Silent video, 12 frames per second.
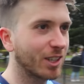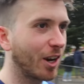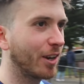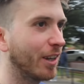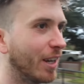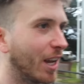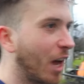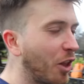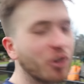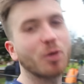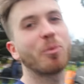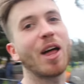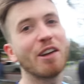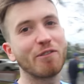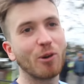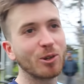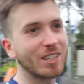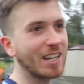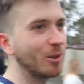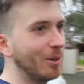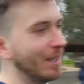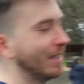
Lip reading: So, a lot to play for, Daniel.